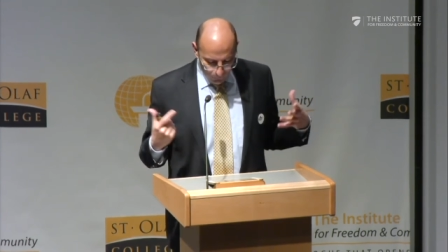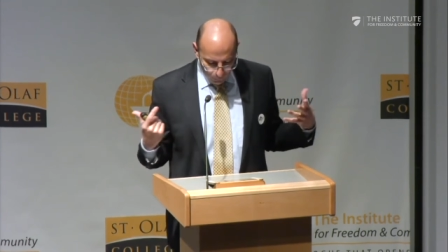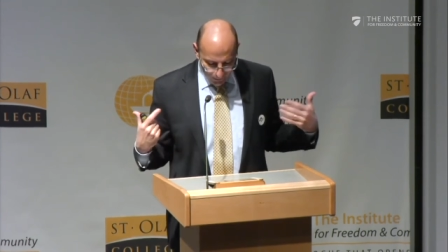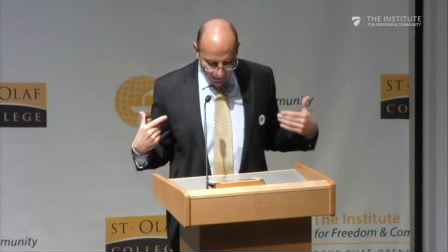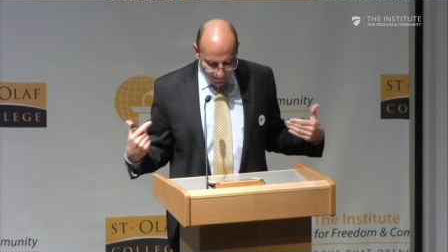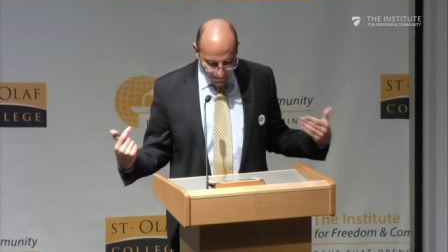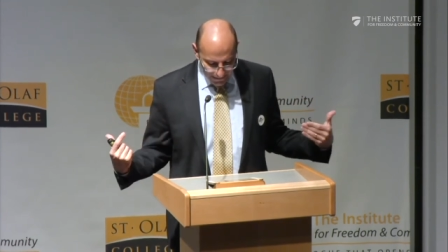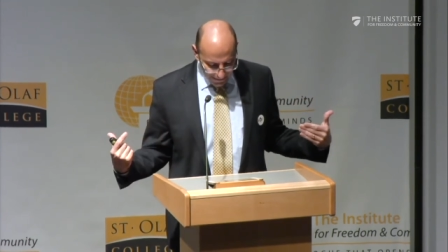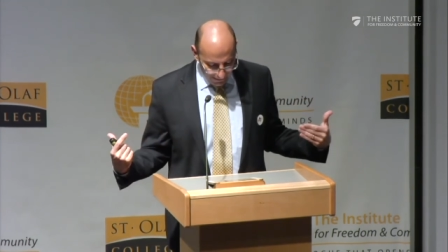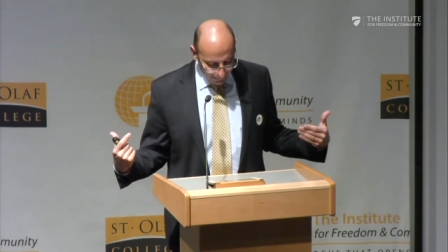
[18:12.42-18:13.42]
we are
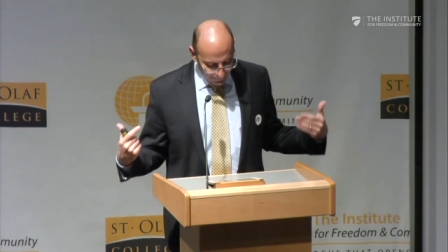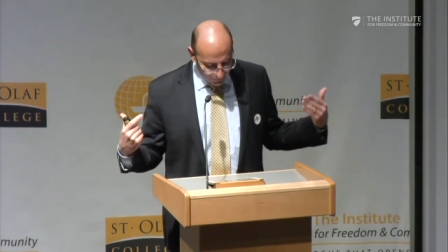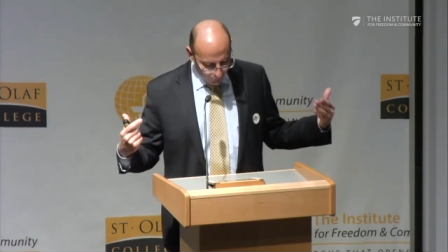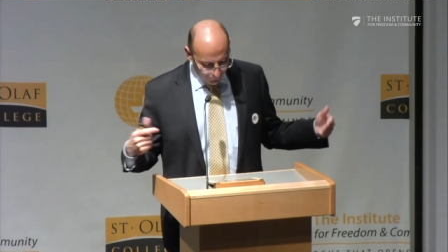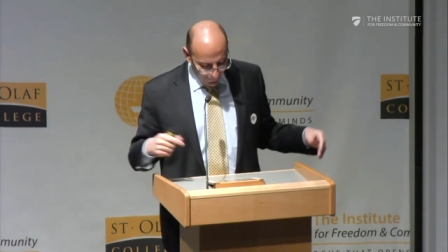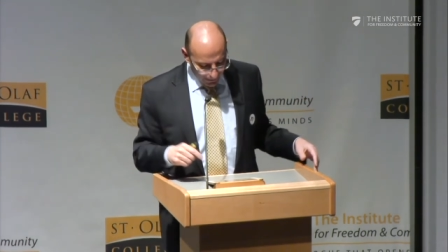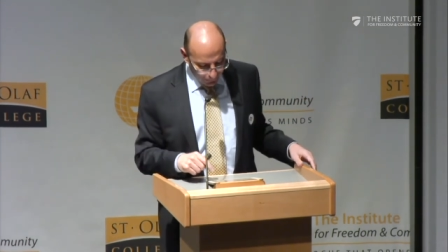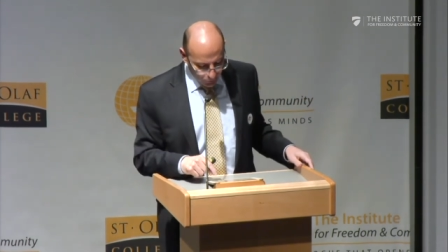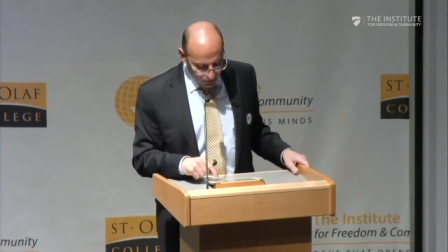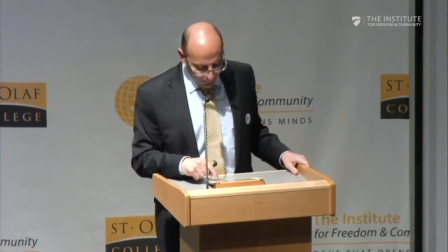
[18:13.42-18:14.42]
stripped of any
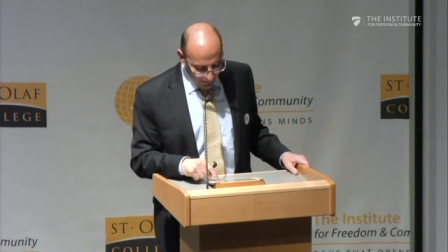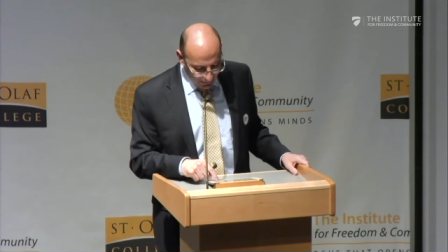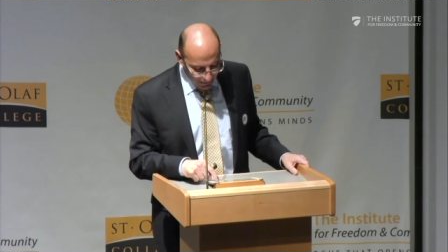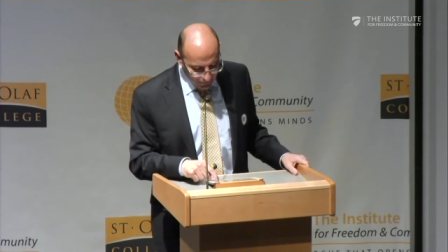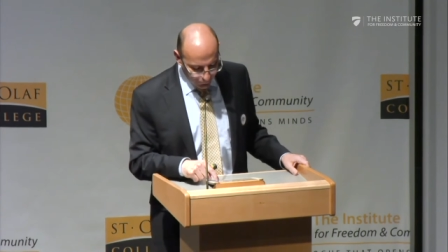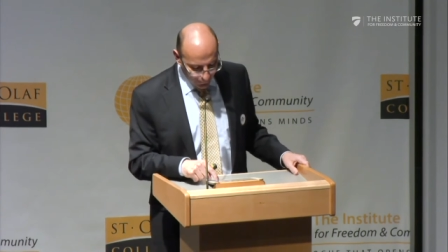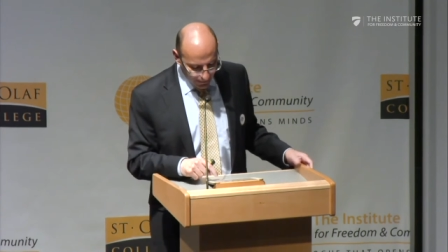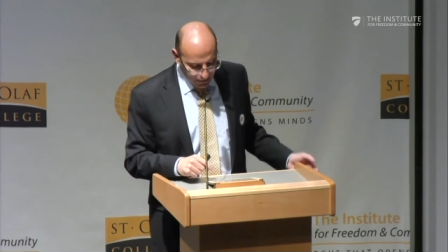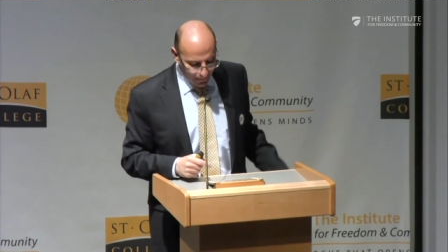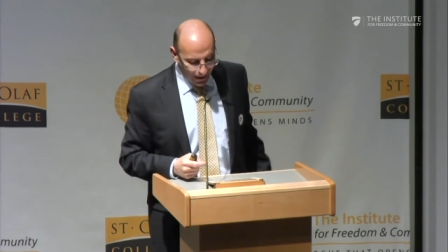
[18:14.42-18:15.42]
possibilities for
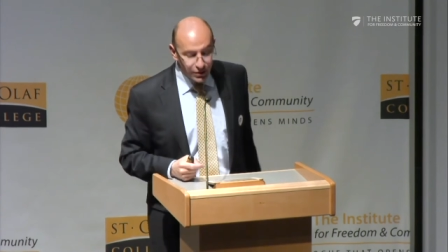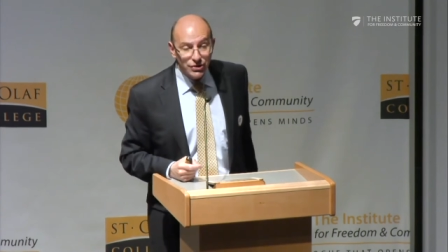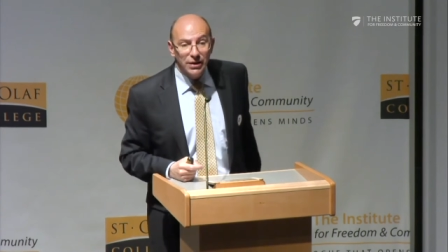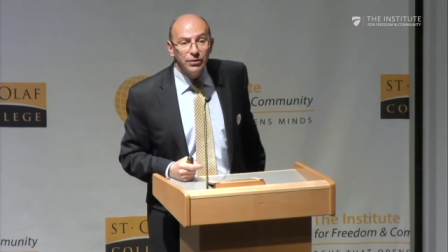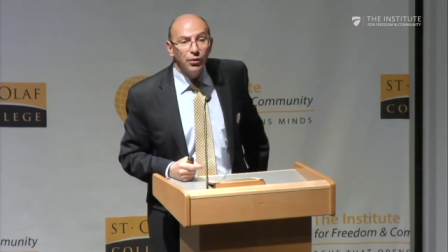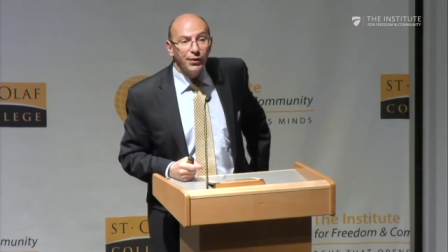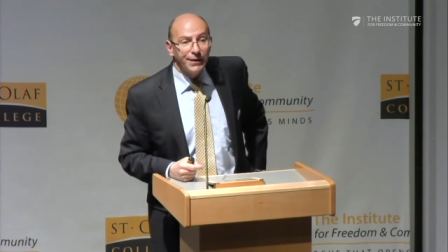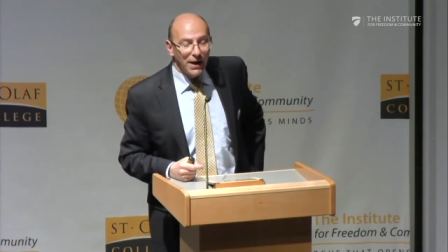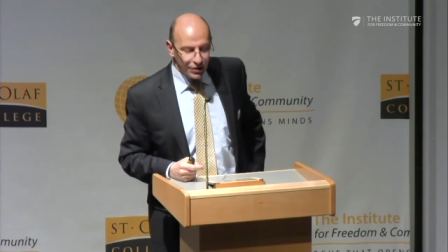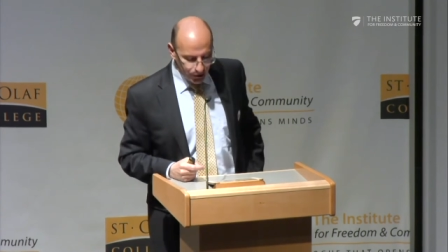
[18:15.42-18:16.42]
expansion or
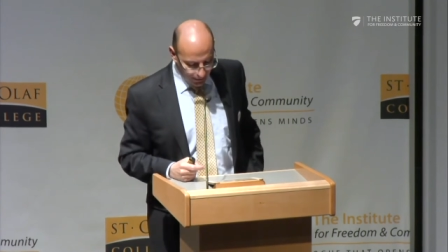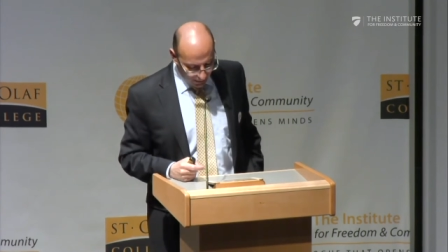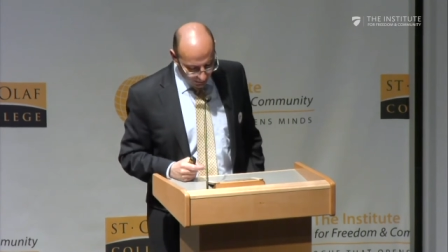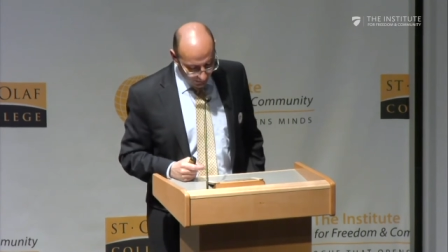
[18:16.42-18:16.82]
natural,